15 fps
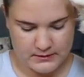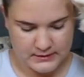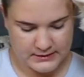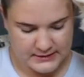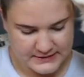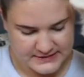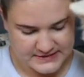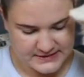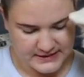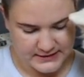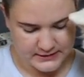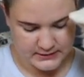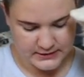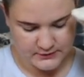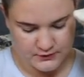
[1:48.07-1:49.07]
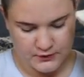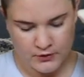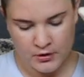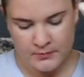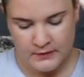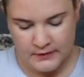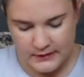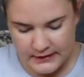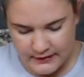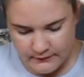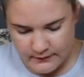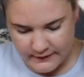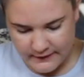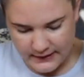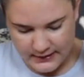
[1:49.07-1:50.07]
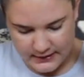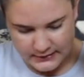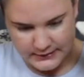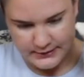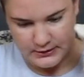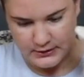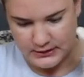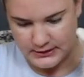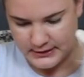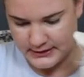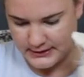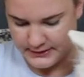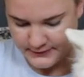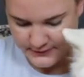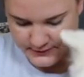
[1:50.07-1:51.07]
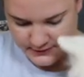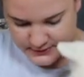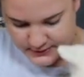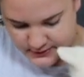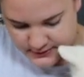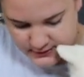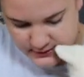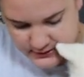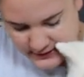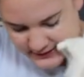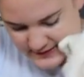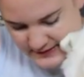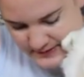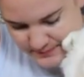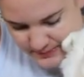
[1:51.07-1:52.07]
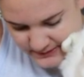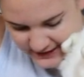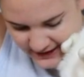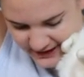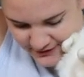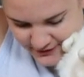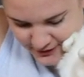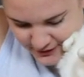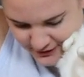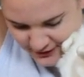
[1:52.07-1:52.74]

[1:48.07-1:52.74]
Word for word: Let's see. Now, normally we've got a little uh, explainer